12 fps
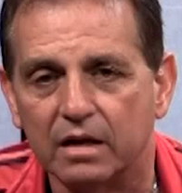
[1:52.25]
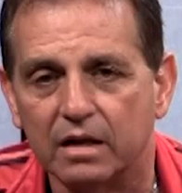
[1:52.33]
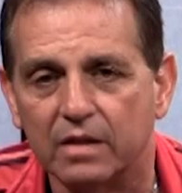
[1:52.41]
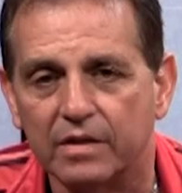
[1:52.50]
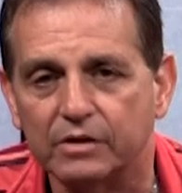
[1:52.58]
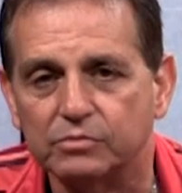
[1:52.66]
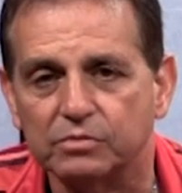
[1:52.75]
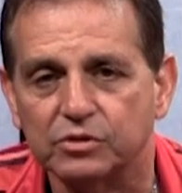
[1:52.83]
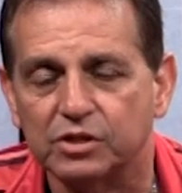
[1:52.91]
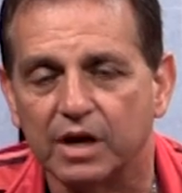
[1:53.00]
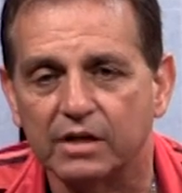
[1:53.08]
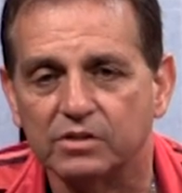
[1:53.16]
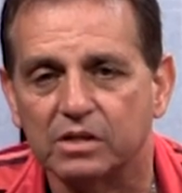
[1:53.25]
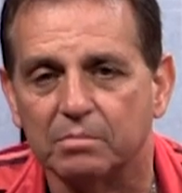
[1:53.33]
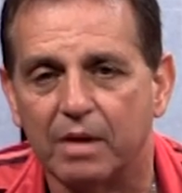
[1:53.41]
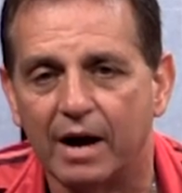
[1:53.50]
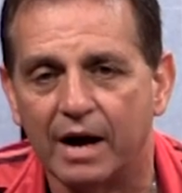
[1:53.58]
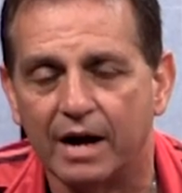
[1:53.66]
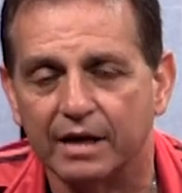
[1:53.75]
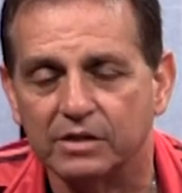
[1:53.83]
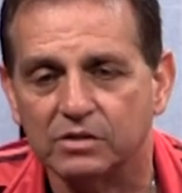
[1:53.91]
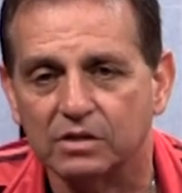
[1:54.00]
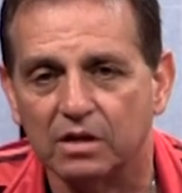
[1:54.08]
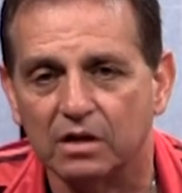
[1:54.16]
this will change the
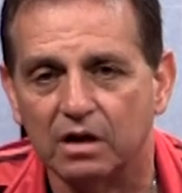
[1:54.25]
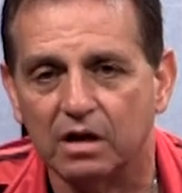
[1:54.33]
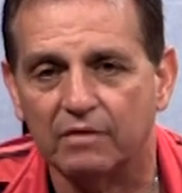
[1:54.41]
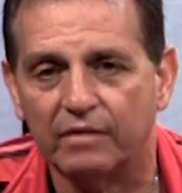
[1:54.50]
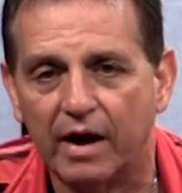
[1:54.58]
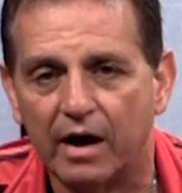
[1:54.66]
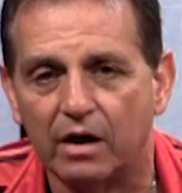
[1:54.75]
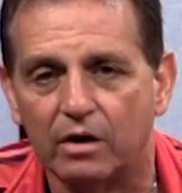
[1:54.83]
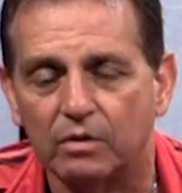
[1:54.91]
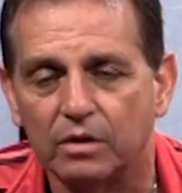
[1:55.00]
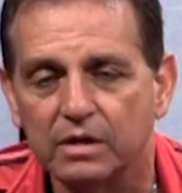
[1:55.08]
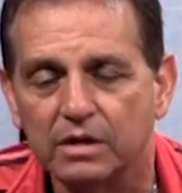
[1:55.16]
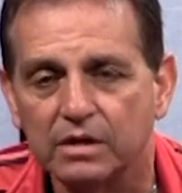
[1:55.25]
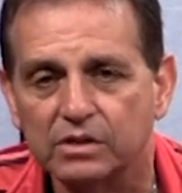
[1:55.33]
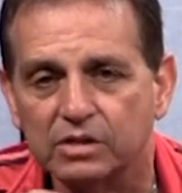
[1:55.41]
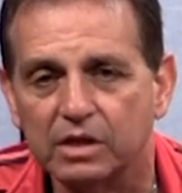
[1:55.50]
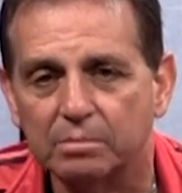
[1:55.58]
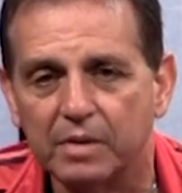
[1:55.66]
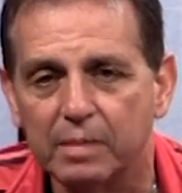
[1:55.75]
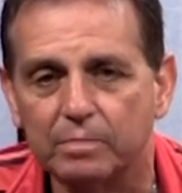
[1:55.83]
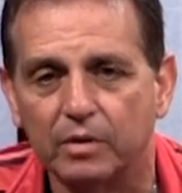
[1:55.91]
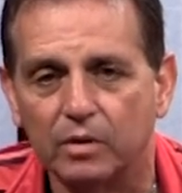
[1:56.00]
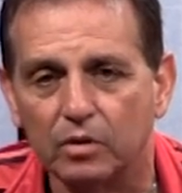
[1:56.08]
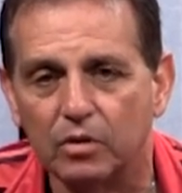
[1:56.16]
minds of how some
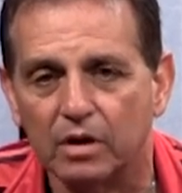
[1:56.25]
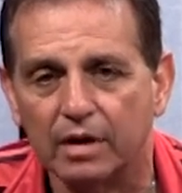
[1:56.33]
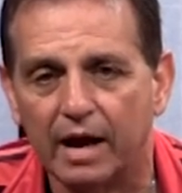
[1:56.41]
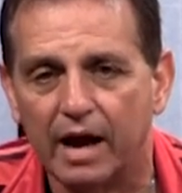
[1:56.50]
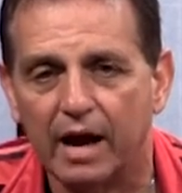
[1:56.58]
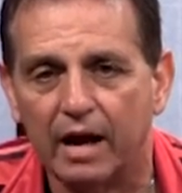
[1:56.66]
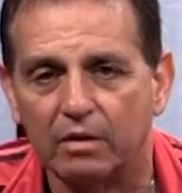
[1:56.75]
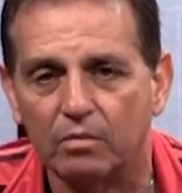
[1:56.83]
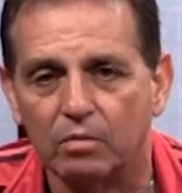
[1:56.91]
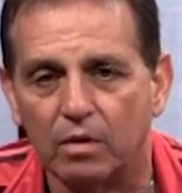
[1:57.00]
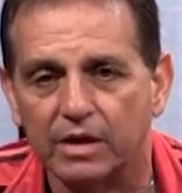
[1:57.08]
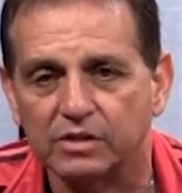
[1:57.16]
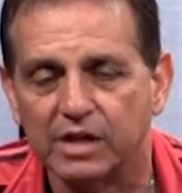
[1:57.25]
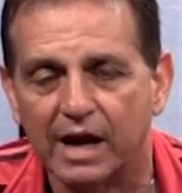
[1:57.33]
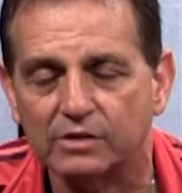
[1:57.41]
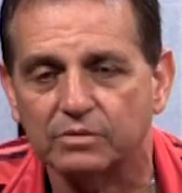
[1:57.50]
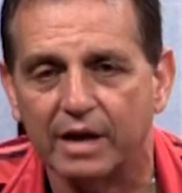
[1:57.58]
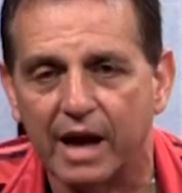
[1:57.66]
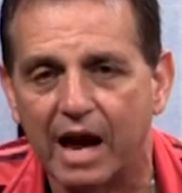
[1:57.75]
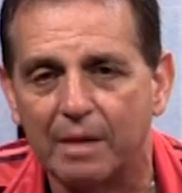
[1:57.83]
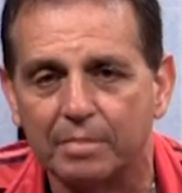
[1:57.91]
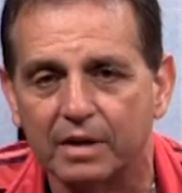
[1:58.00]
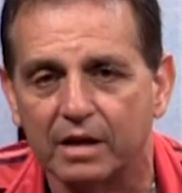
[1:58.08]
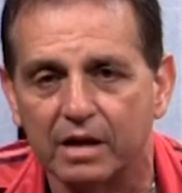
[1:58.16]
people look at what is actually
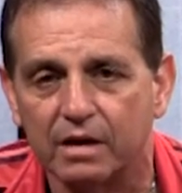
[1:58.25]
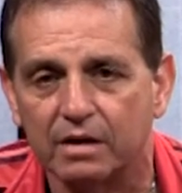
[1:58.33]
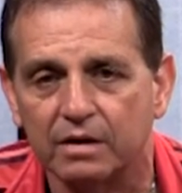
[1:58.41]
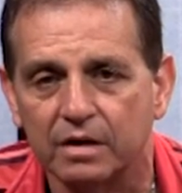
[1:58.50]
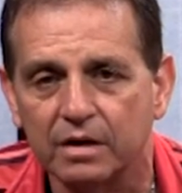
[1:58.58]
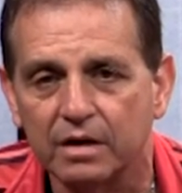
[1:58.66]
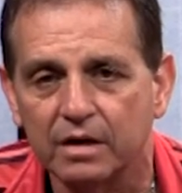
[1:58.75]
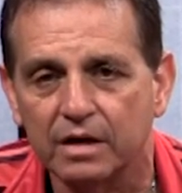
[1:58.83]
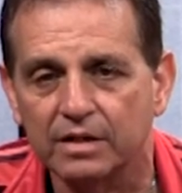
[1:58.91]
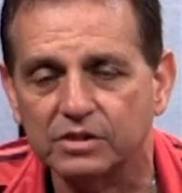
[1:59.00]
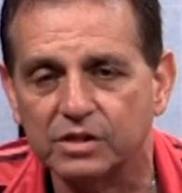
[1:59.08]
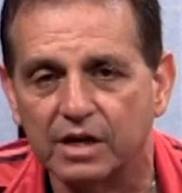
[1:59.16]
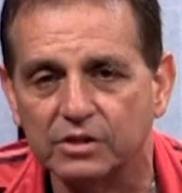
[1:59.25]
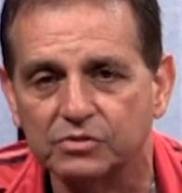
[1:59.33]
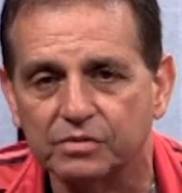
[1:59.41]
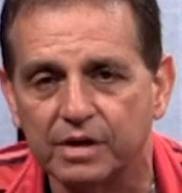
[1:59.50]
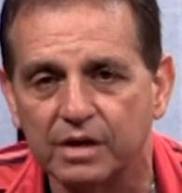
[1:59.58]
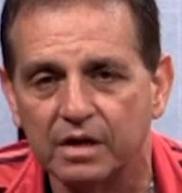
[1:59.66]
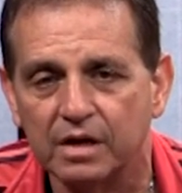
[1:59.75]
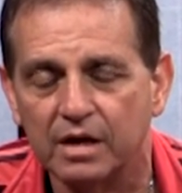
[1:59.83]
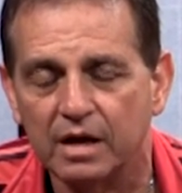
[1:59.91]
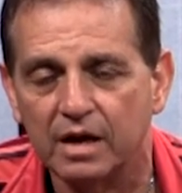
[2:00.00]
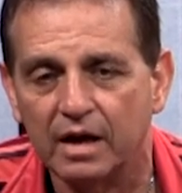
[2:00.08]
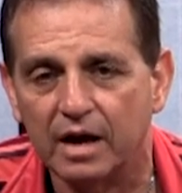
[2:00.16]
happening here in this country,
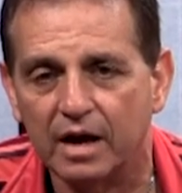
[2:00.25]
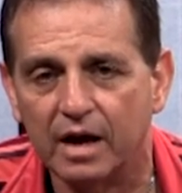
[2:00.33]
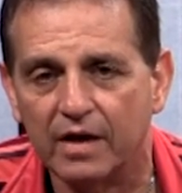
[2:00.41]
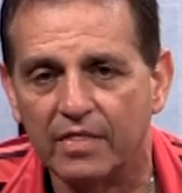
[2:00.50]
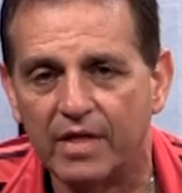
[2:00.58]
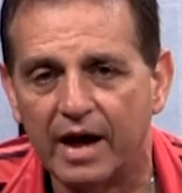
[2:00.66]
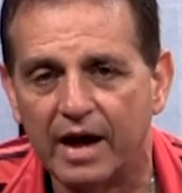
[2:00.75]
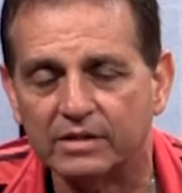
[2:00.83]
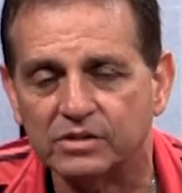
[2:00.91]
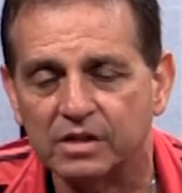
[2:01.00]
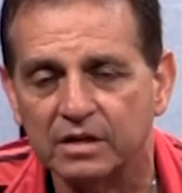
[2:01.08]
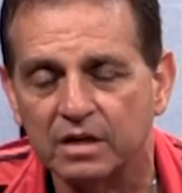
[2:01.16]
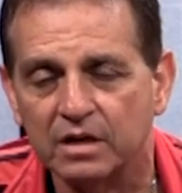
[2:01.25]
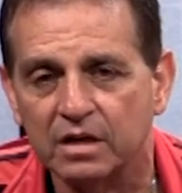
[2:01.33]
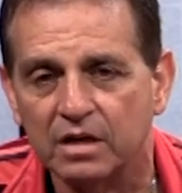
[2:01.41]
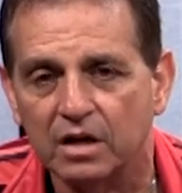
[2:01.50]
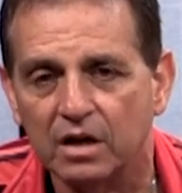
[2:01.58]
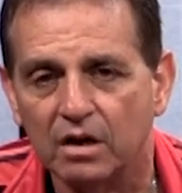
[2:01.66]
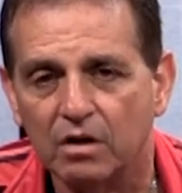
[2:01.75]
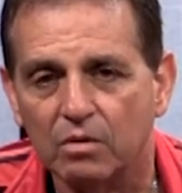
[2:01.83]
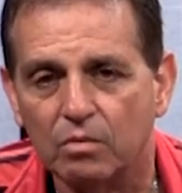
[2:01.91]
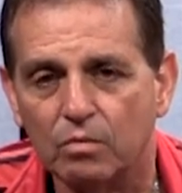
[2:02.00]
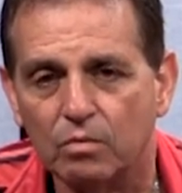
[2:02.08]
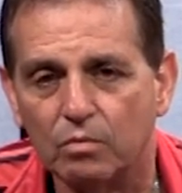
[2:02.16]
and that
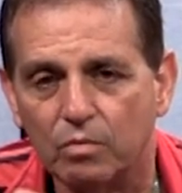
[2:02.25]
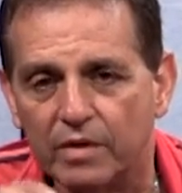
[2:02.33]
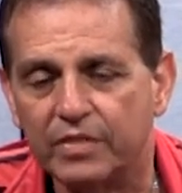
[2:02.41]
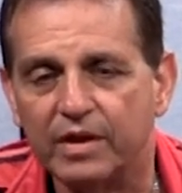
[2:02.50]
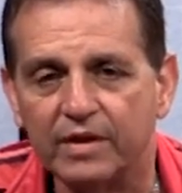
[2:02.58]
with the